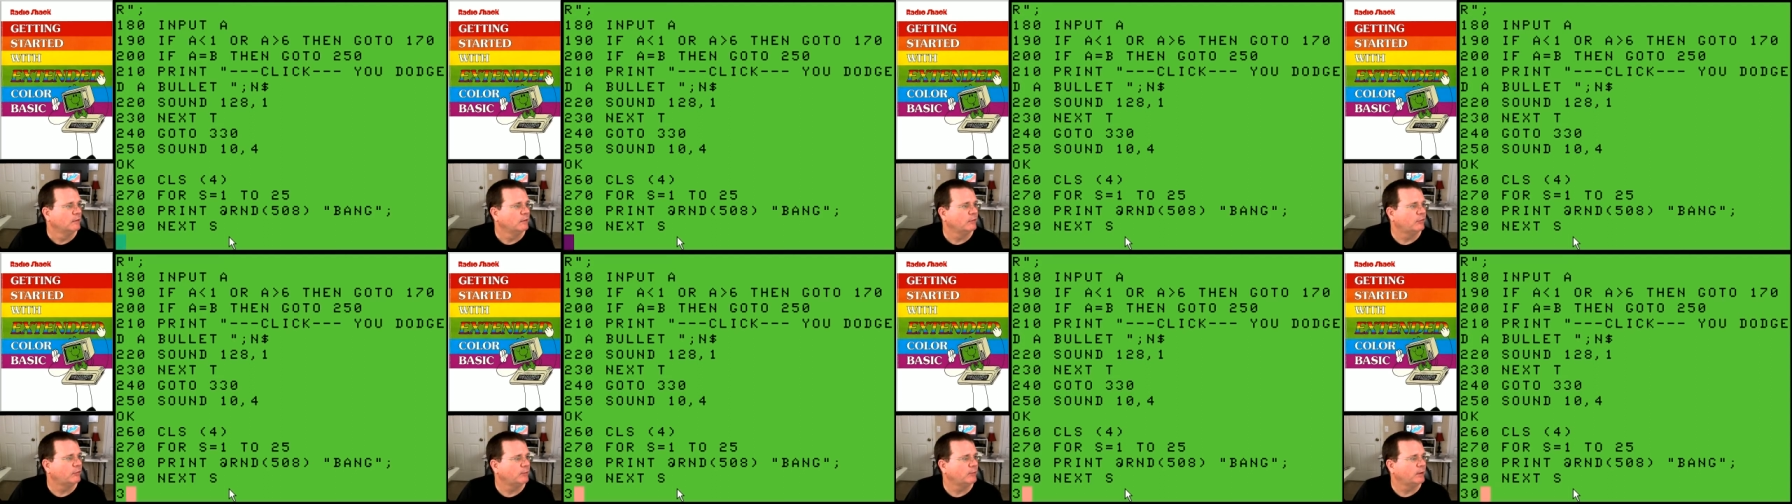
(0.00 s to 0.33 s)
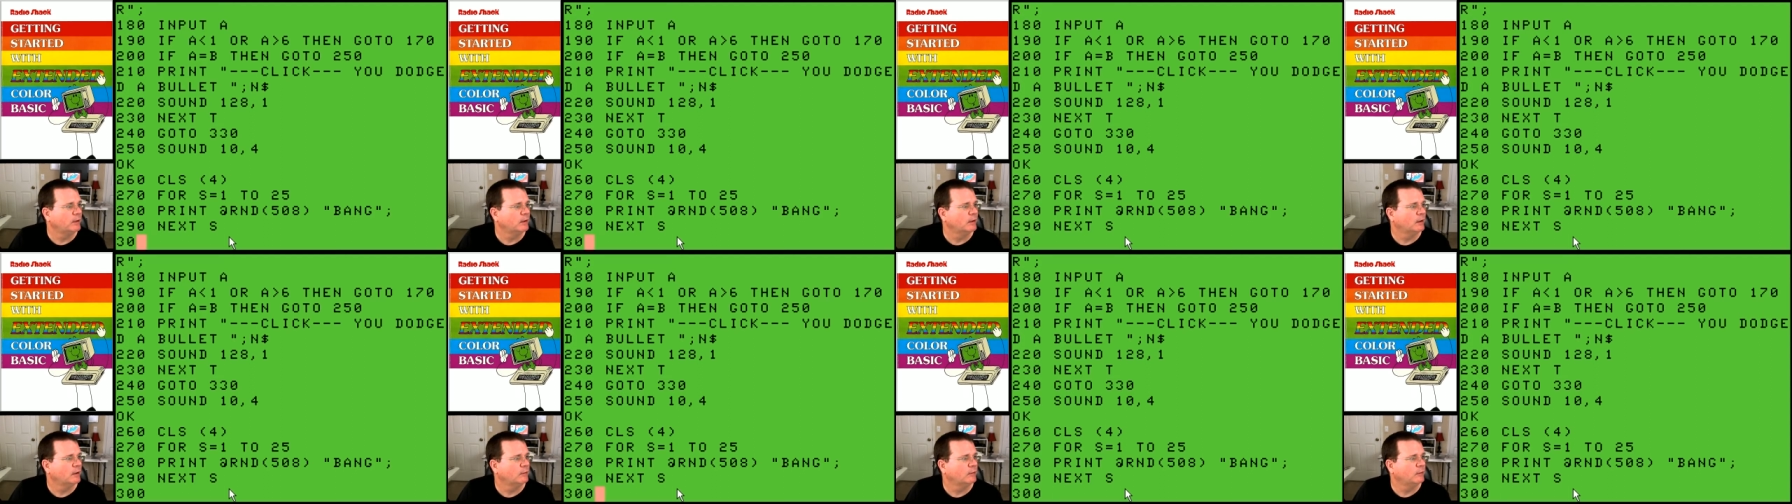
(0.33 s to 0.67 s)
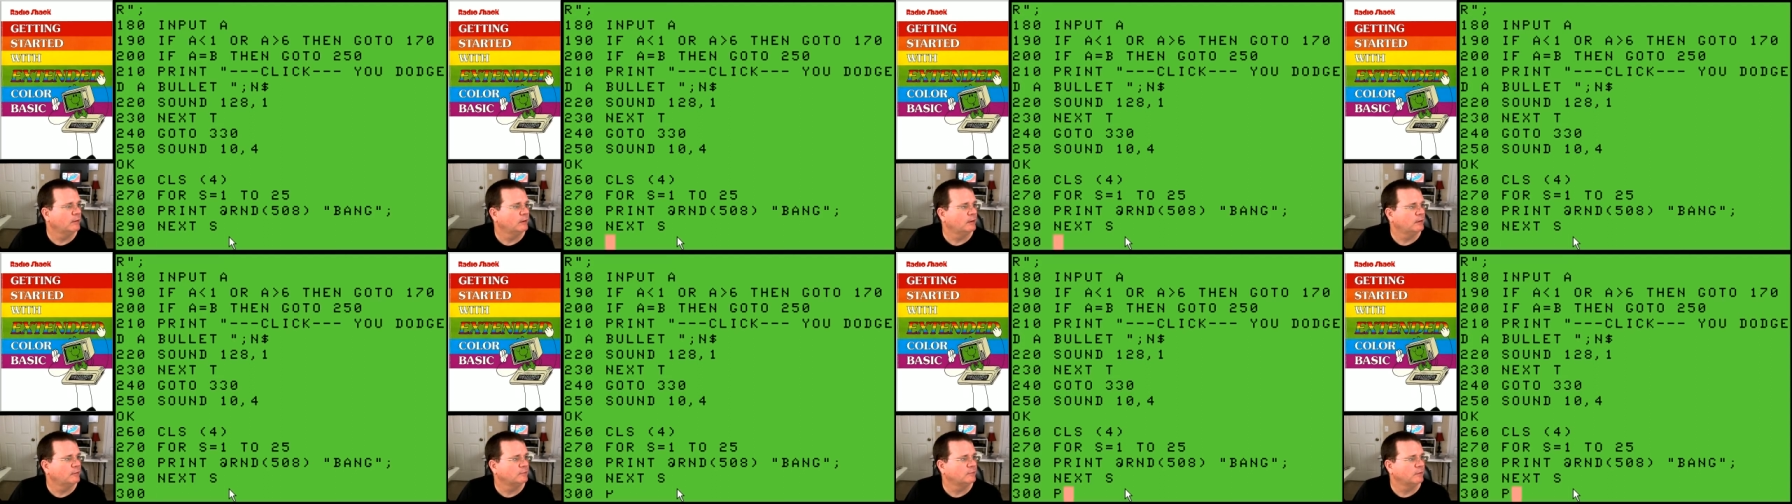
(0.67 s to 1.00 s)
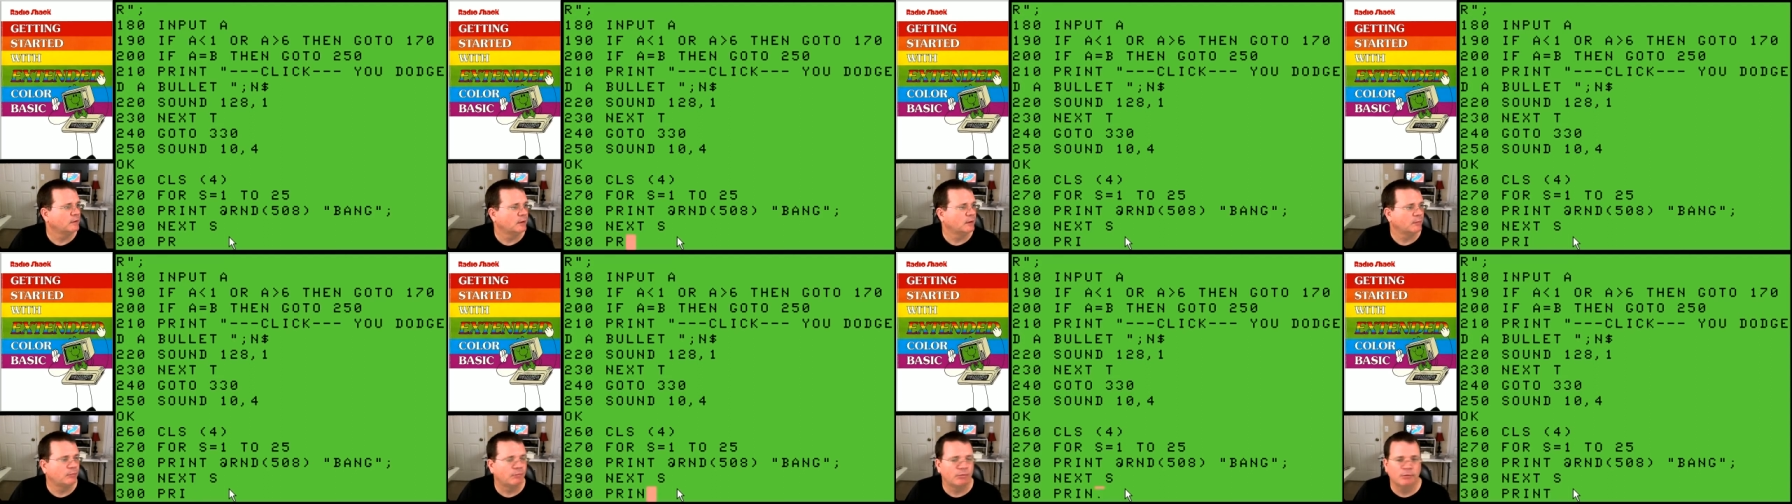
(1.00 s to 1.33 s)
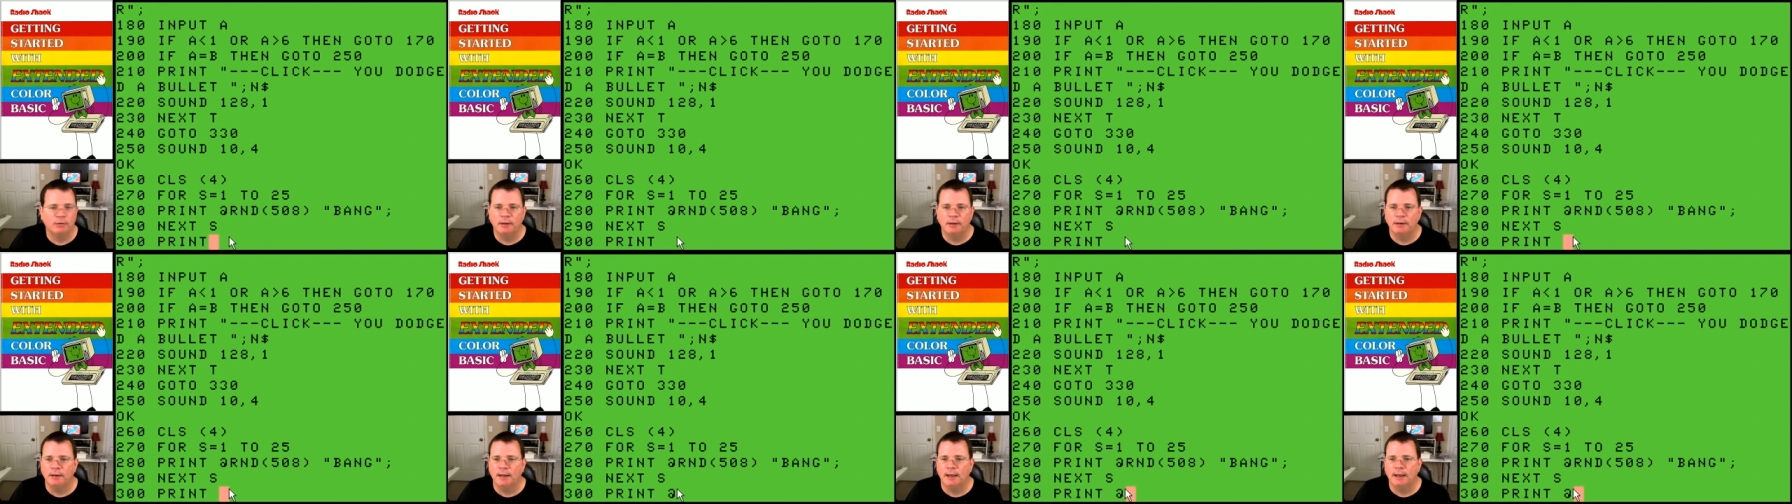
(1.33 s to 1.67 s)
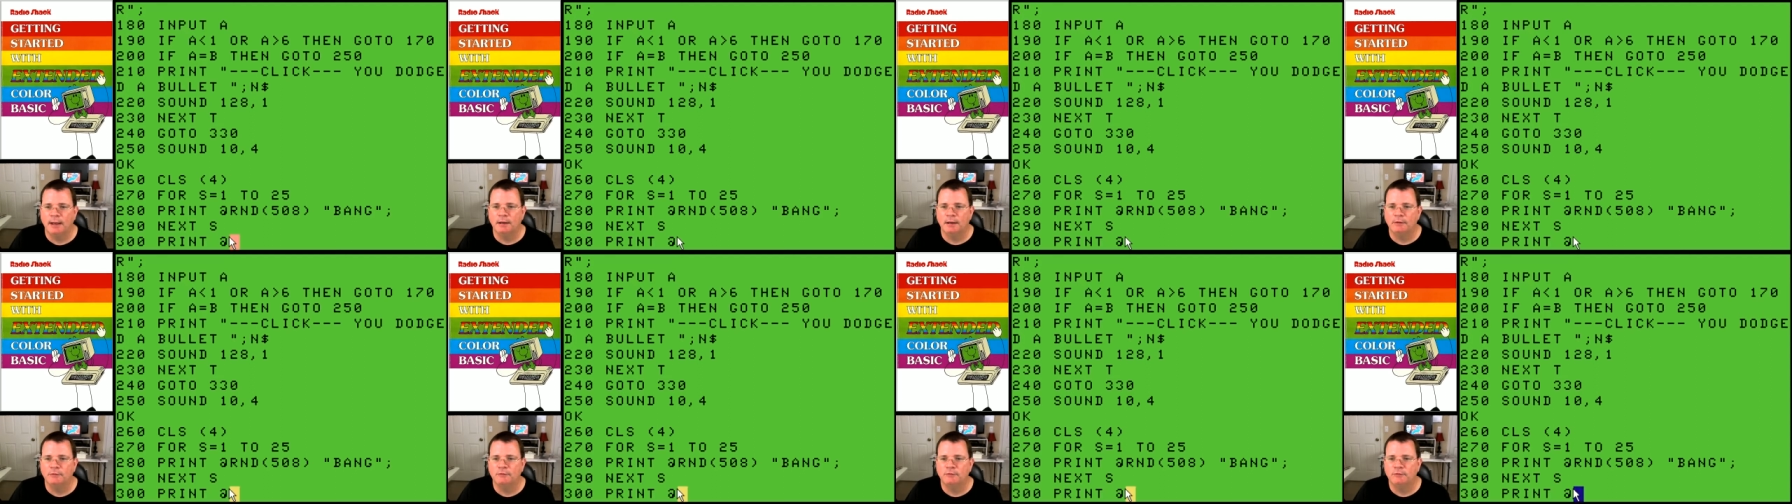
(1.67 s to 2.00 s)
300 is going to print
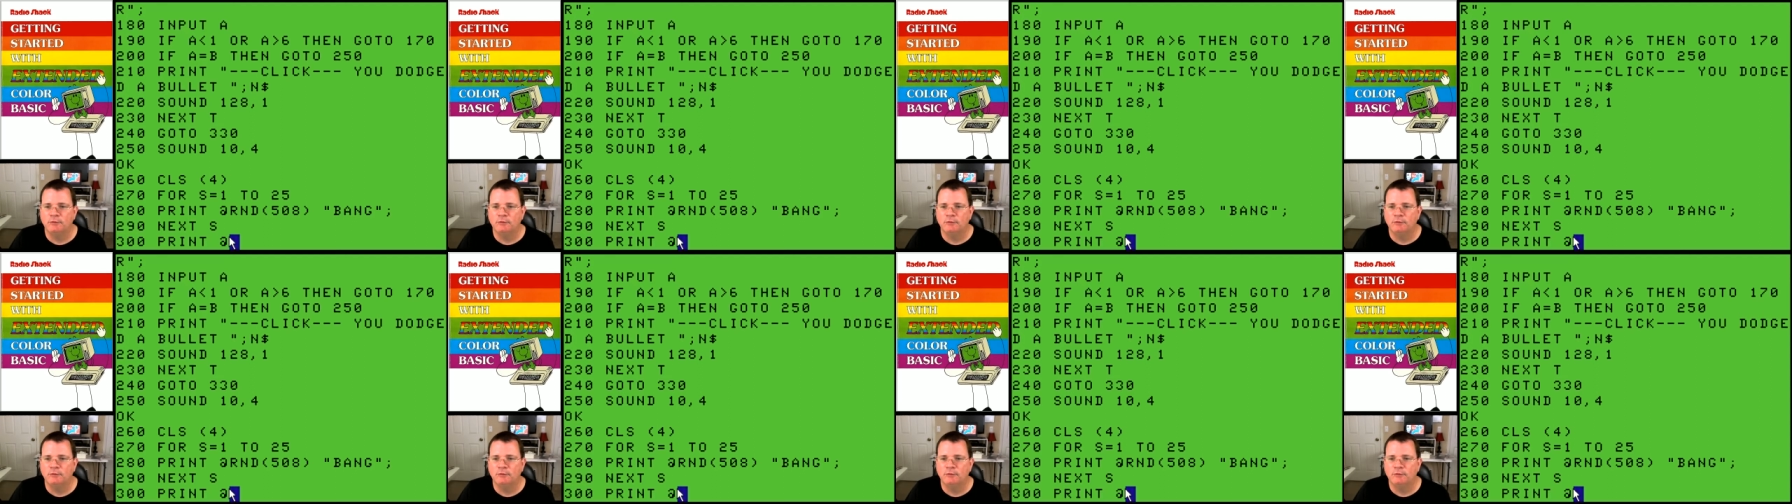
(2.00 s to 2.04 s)
at